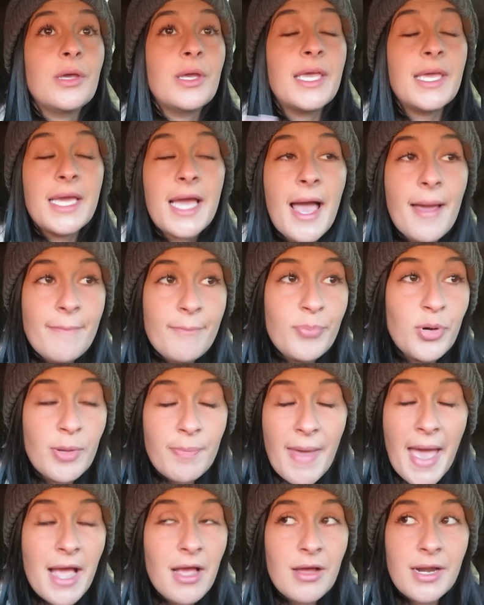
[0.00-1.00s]
he got
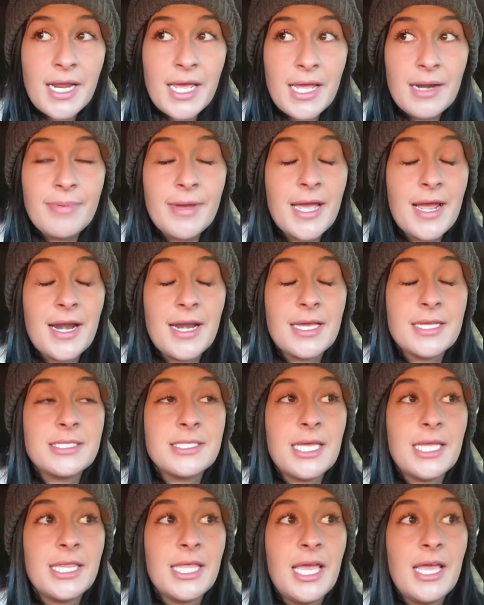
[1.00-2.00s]
put back on
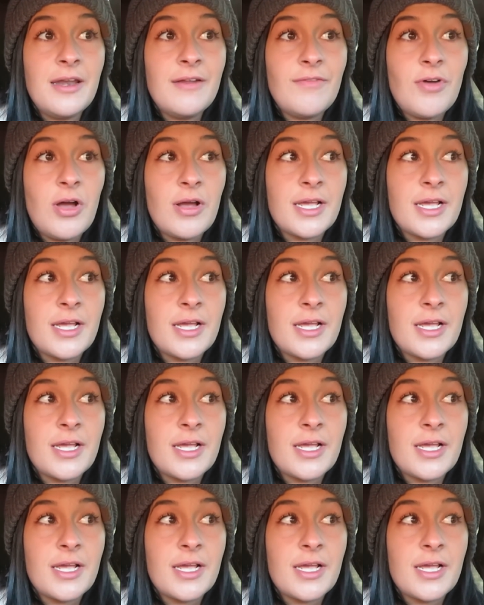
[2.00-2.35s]
antibiotics at the end of